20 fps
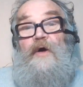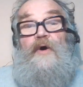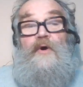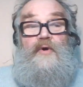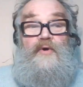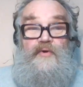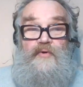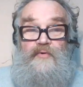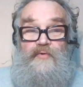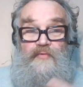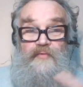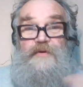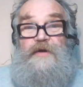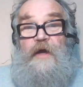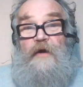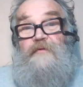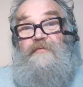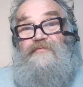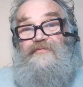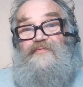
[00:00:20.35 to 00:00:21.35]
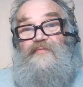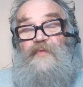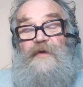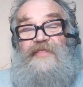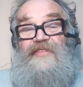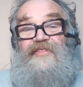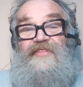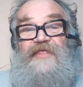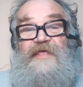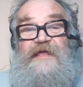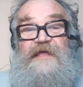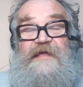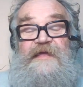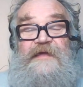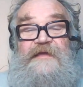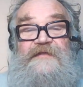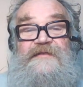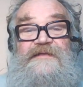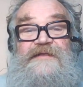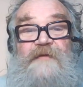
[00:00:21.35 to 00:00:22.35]
who goes with the
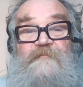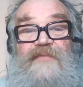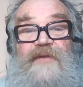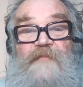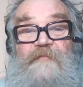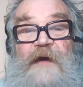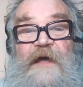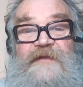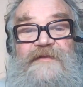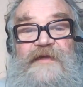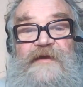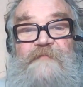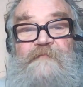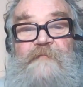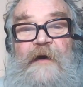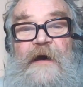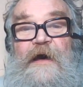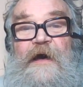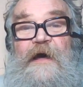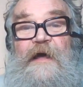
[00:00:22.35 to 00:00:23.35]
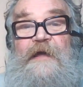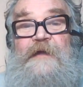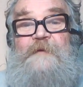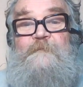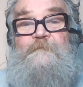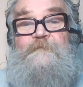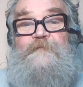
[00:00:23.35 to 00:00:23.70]
diplomatic bag.